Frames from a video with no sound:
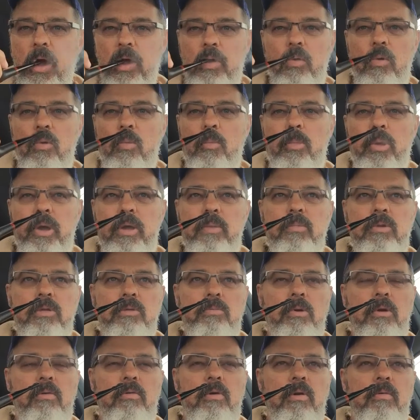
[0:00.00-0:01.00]
an old pipe
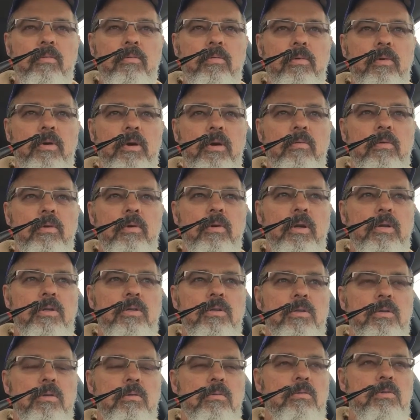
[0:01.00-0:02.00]
that's been around forever. I
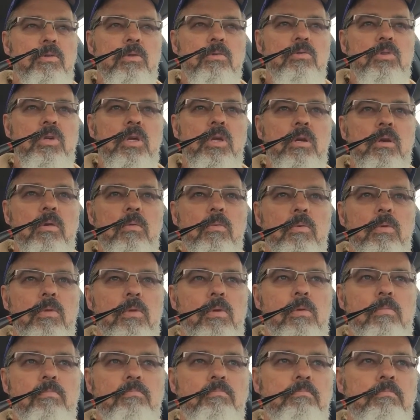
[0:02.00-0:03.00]
just associated it with
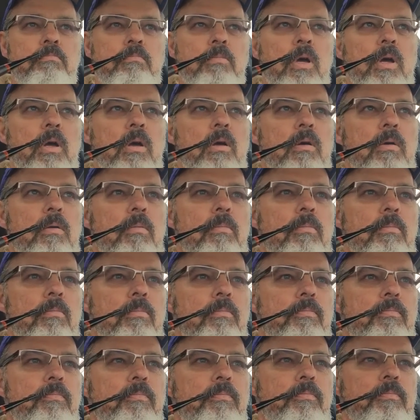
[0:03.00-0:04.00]

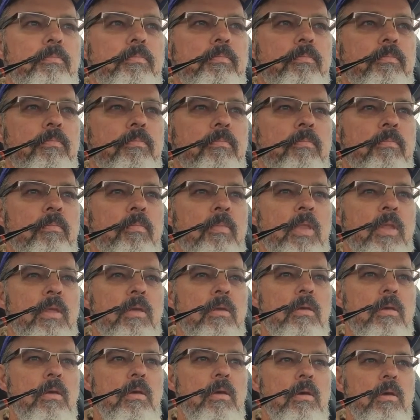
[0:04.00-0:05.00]

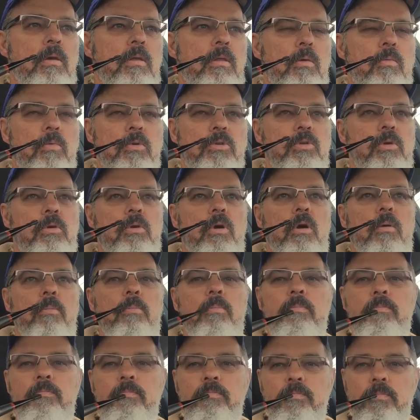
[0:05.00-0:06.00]
the Aristocob
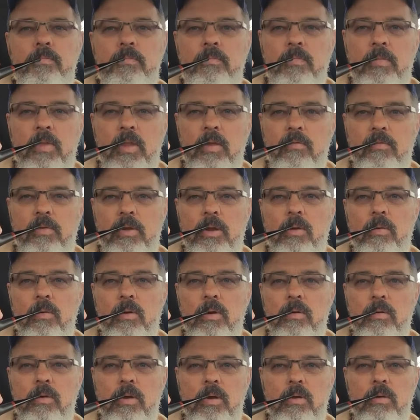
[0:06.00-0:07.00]
fellow
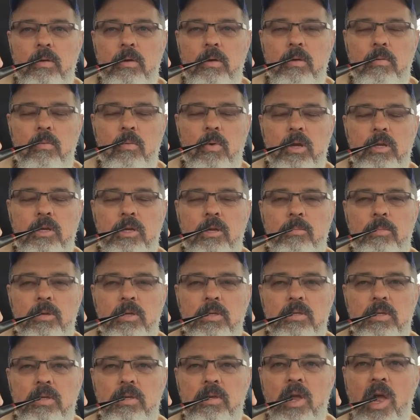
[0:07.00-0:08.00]
on
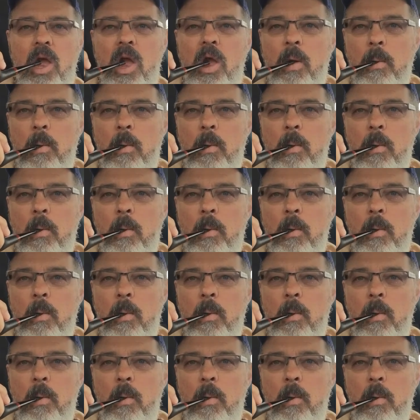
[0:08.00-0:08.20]
YTPC.